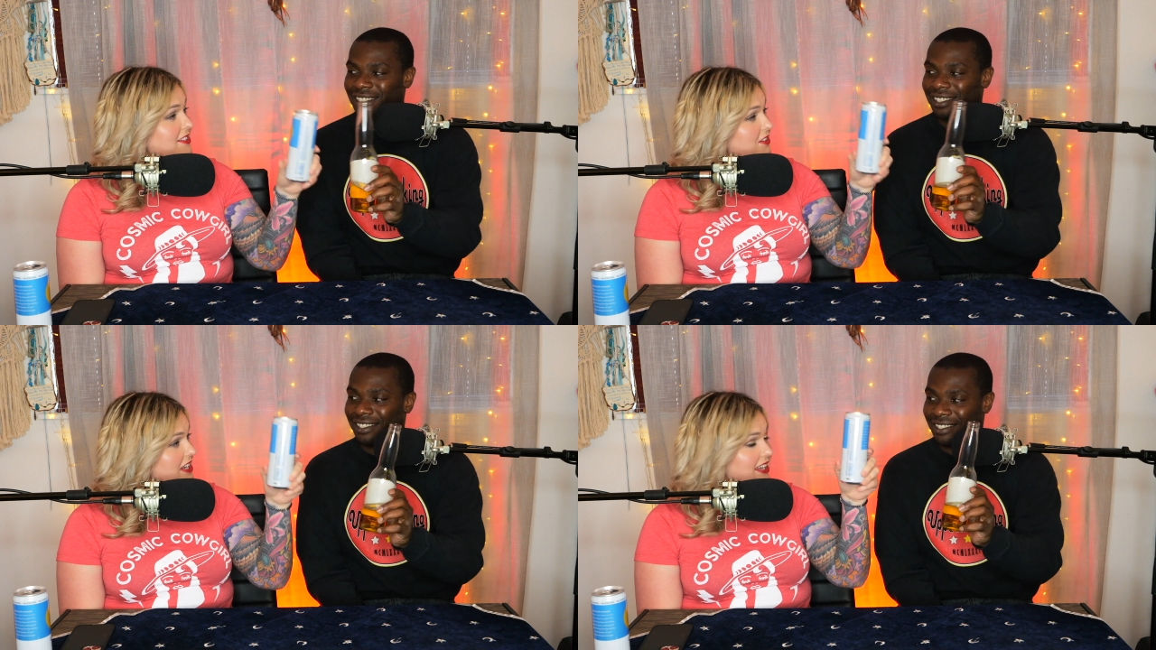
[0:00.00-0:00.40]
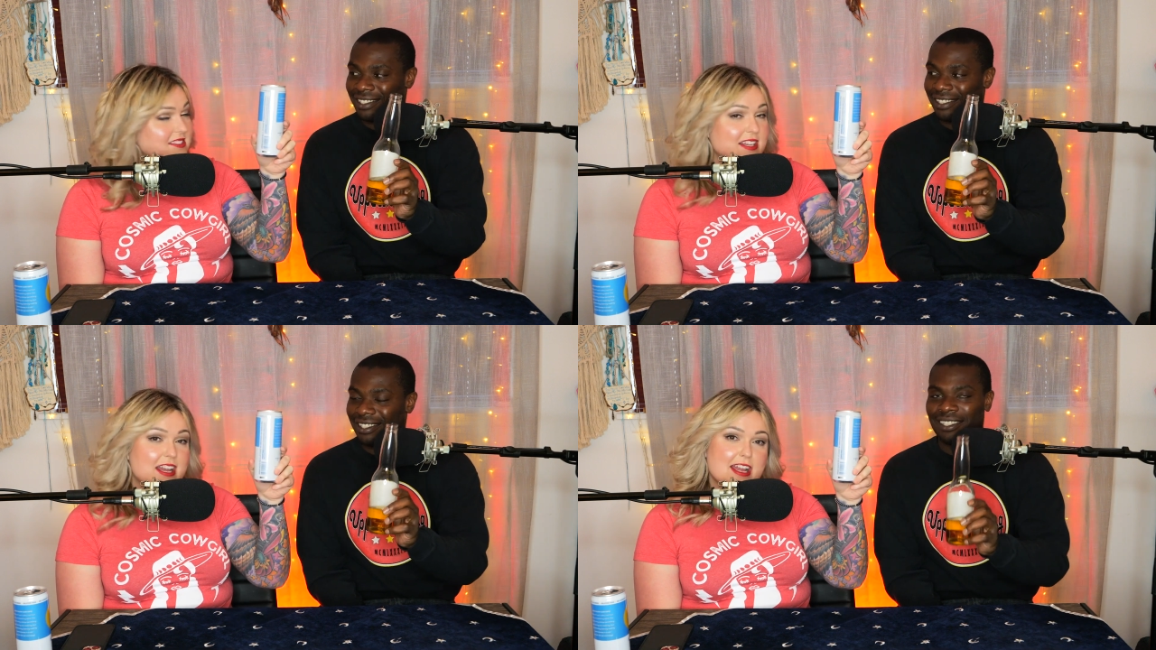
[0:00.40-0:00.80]
Speaker 1: Until
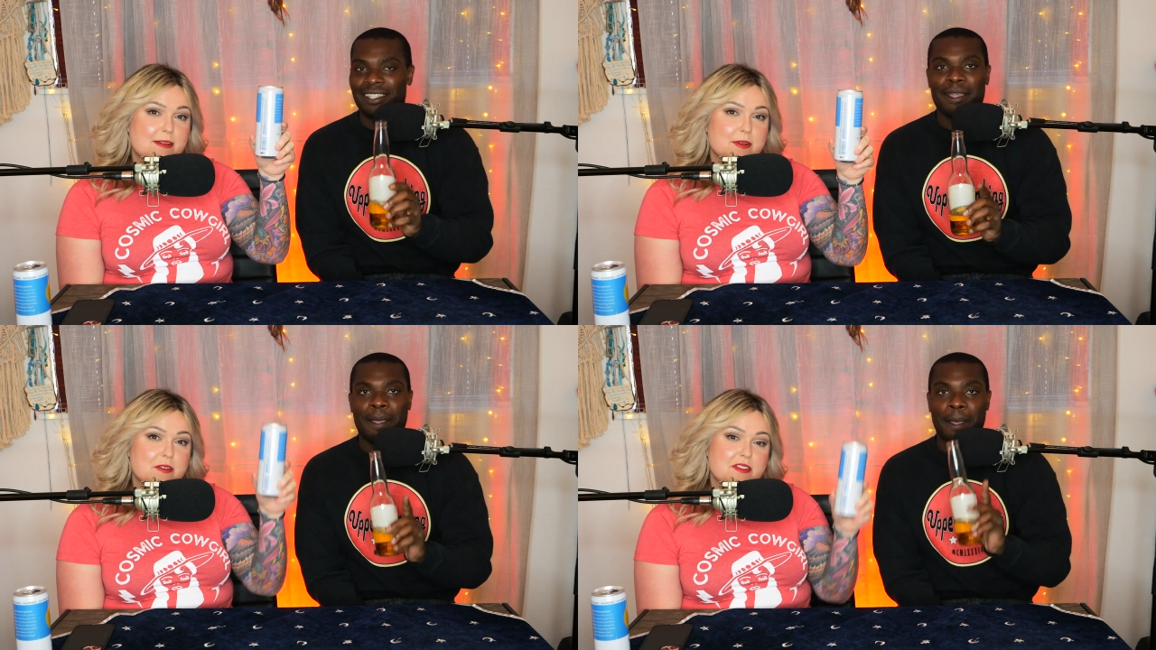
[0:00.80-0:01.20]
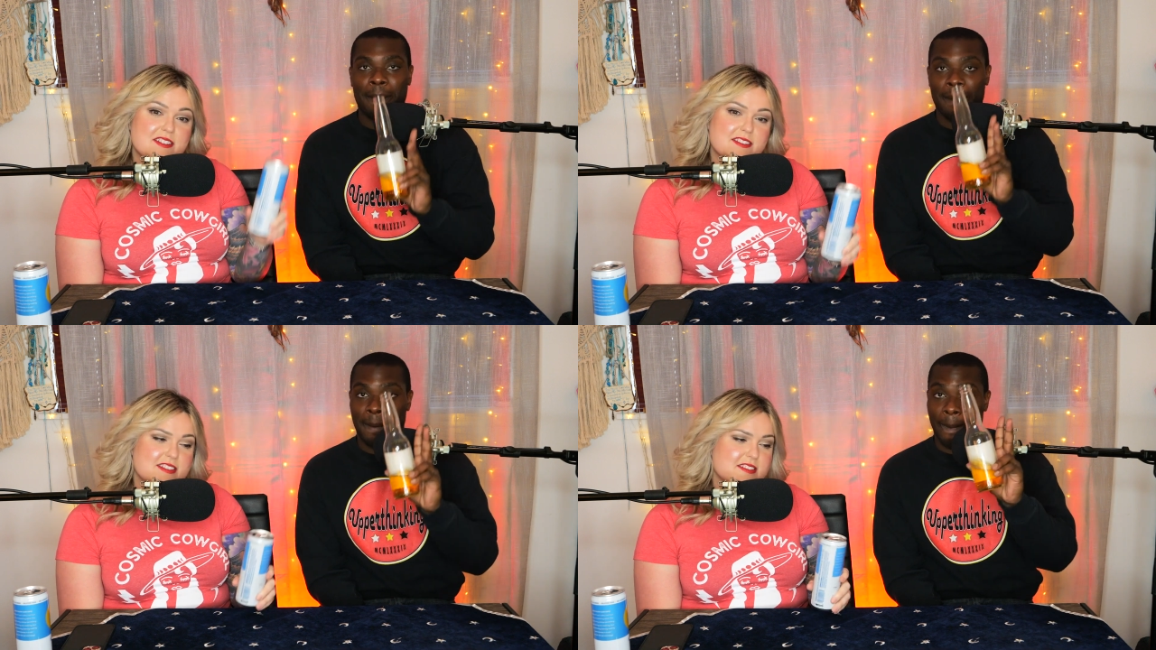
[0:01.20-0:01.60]
next time,
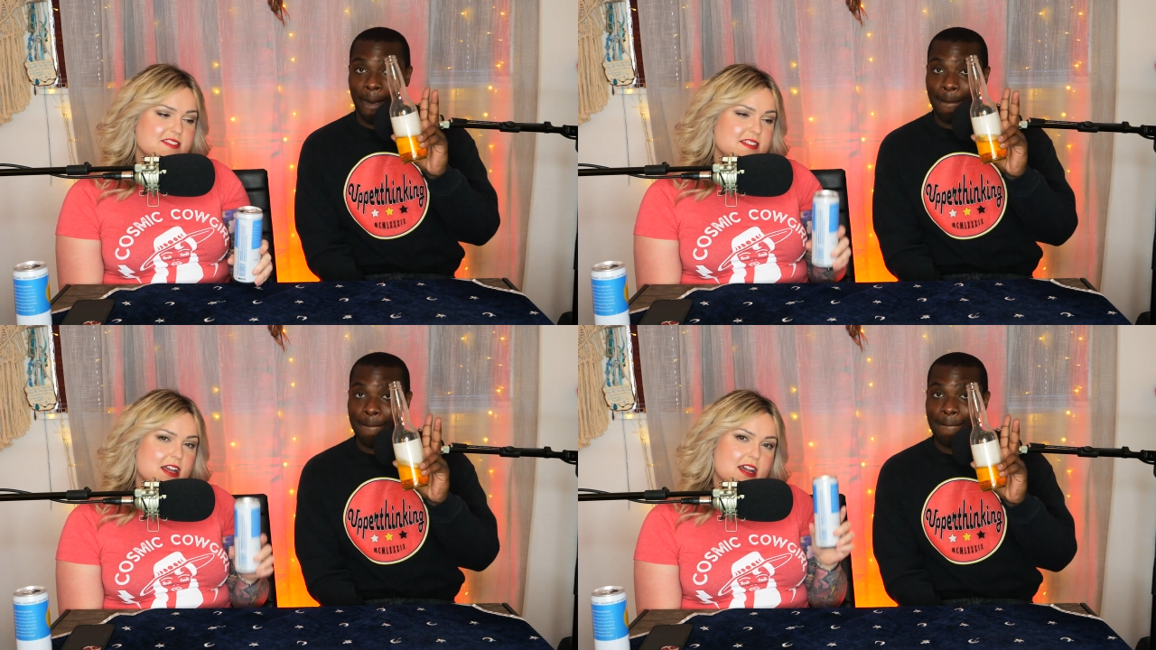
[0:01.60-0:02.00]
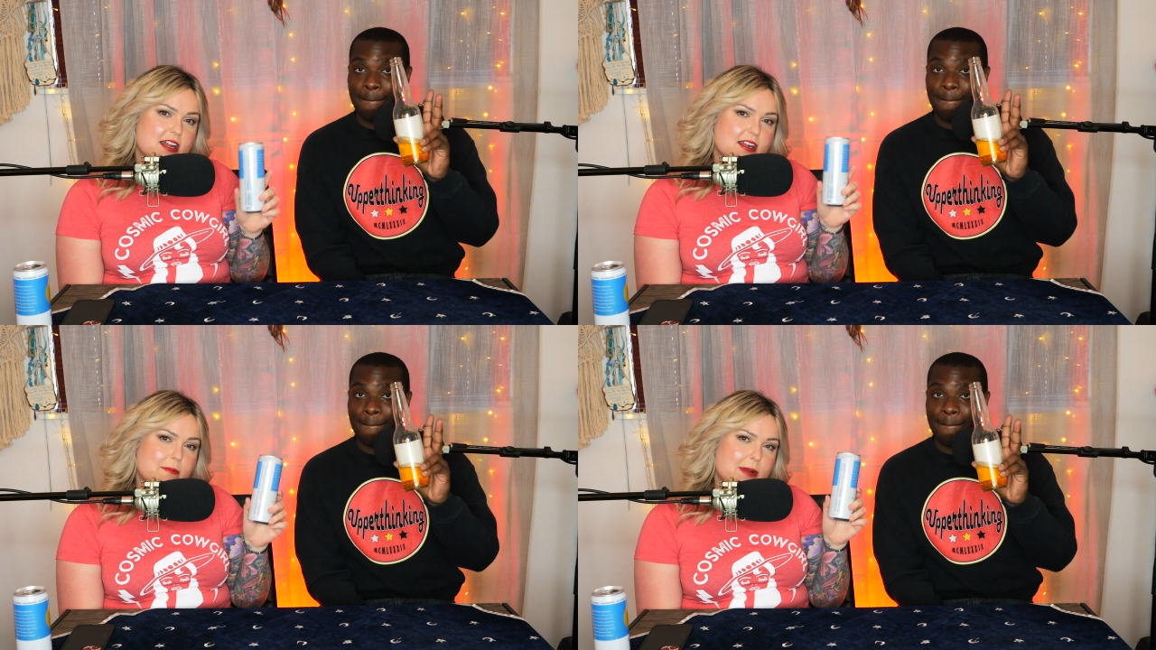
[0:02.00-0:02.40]
this is
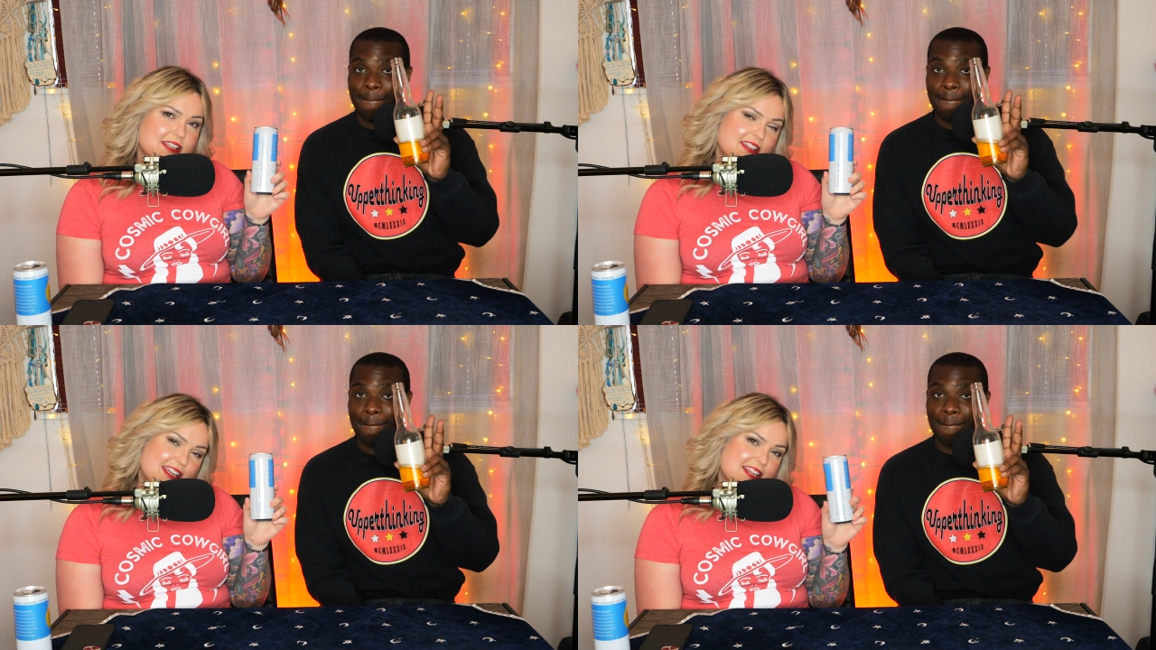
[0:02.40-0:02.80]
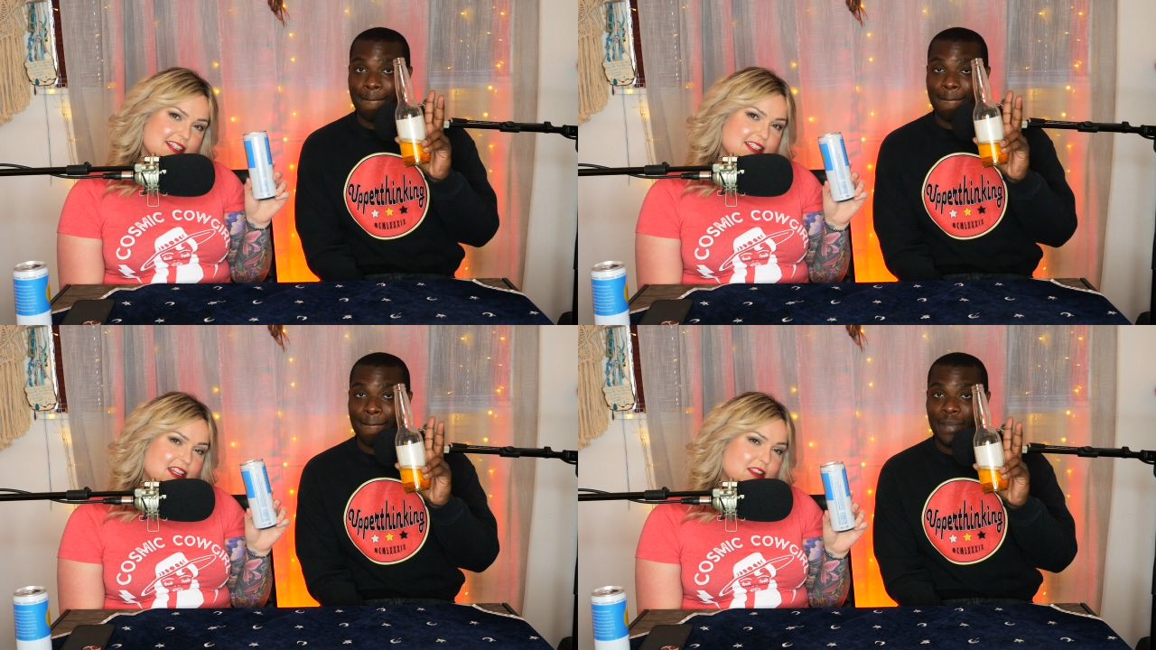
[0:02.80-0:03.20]
uh, Mike and
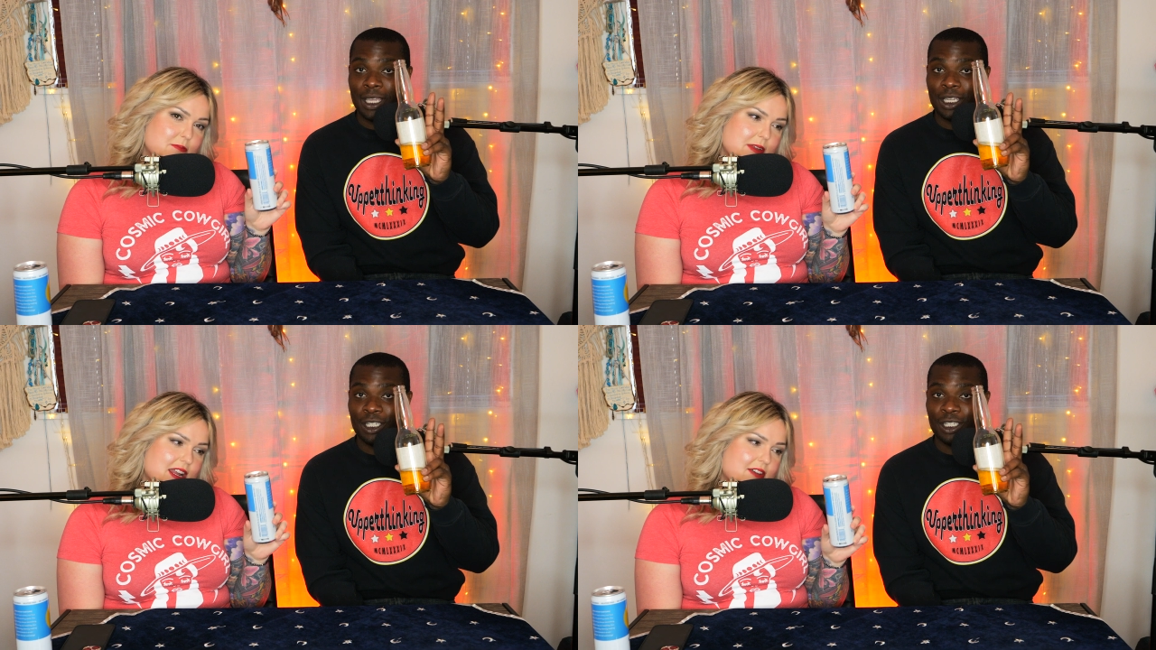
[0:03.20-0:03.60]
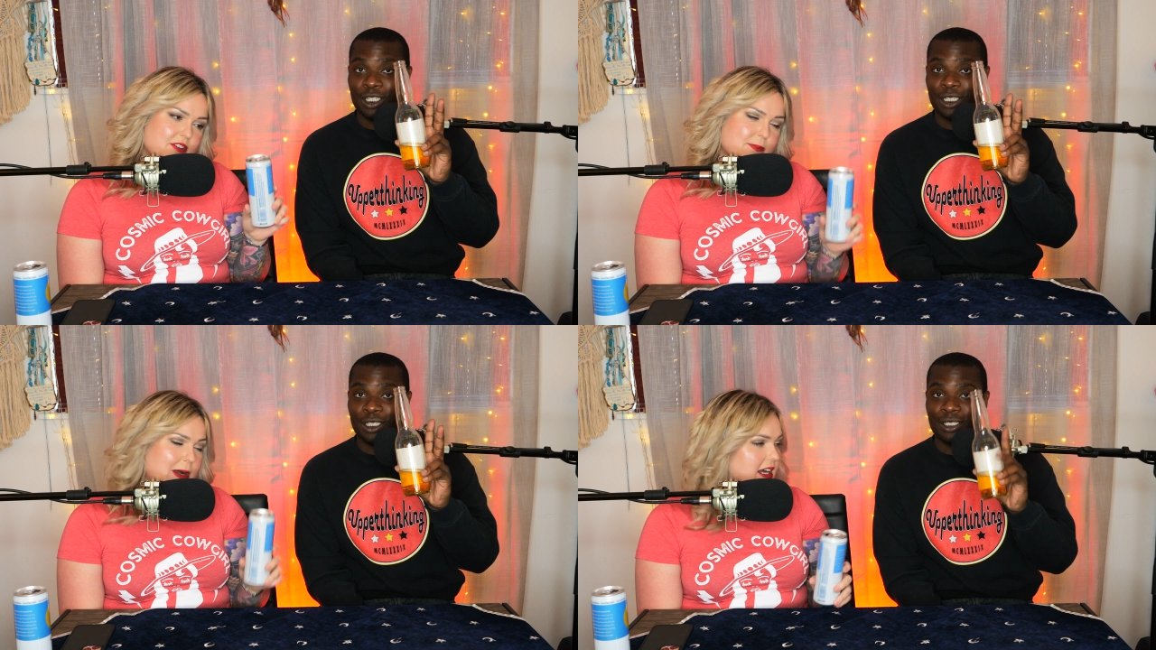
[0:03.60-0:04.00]
Candace at the
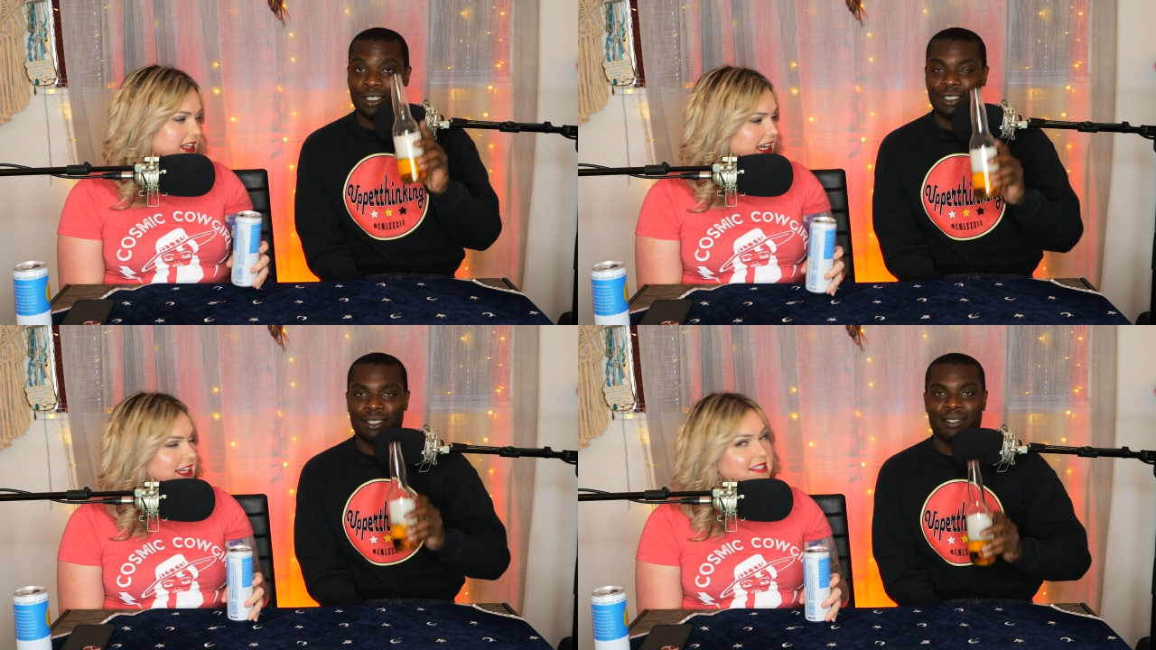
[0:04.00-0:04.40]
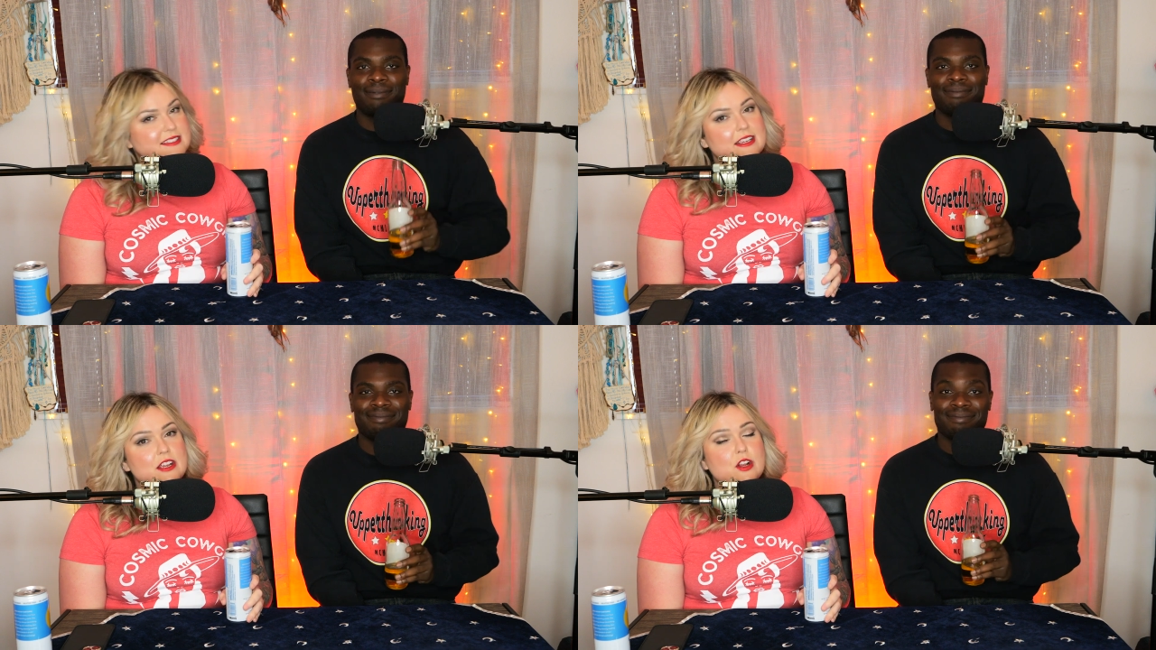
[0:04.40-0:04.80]
Midheaven
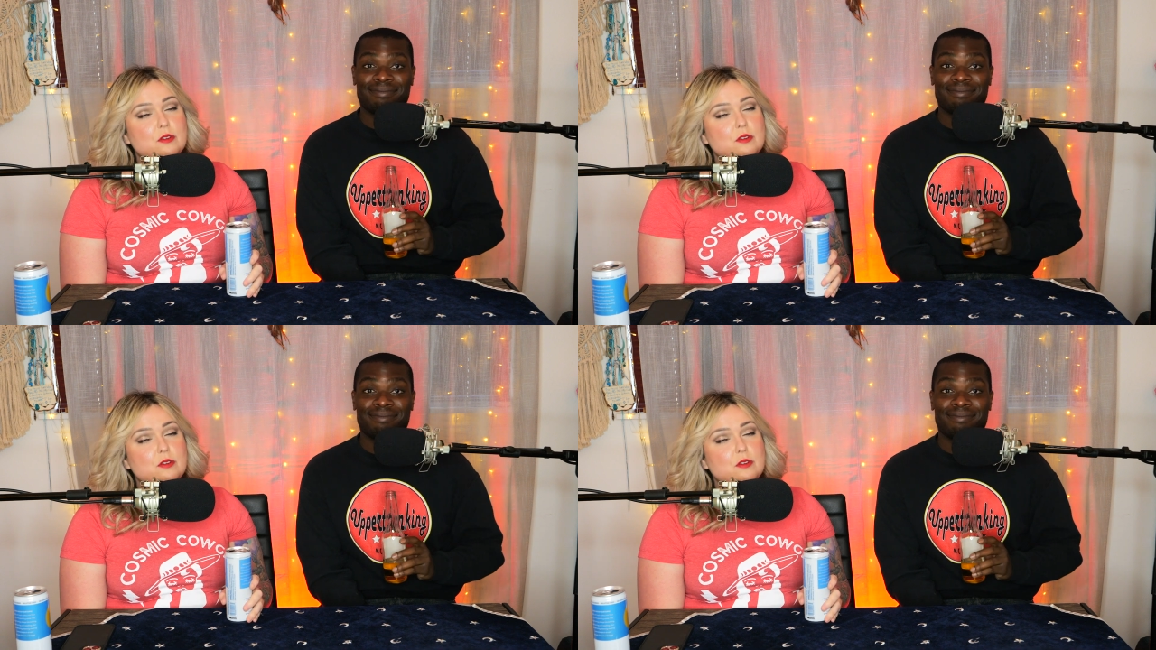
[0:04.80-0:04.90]
Podcast.